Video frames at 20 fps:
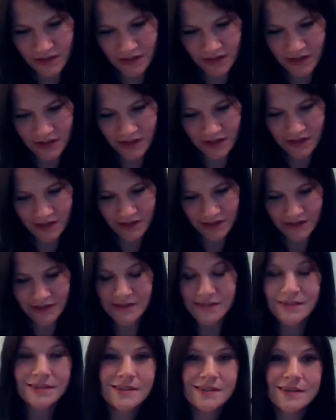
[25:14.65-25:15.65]
Uh, and it
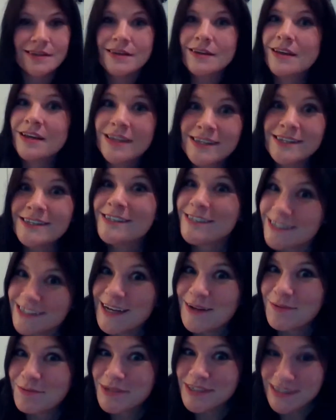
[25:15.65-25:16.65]
is
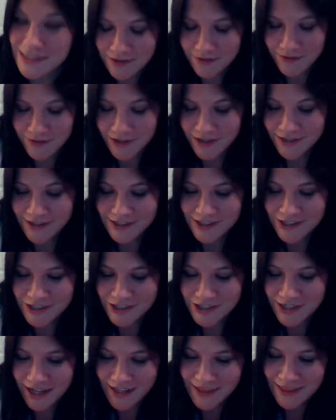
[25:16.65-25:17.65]
stamped silver.
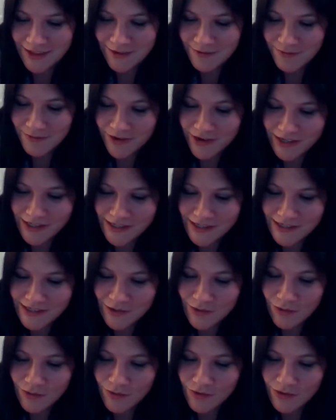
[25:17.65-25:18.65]
Shut the front
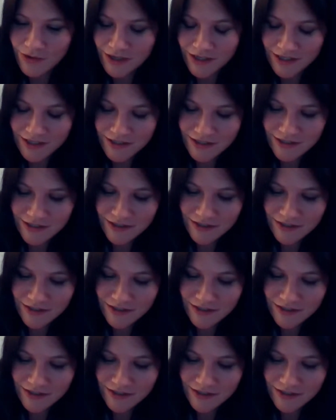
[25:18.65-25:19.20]
door.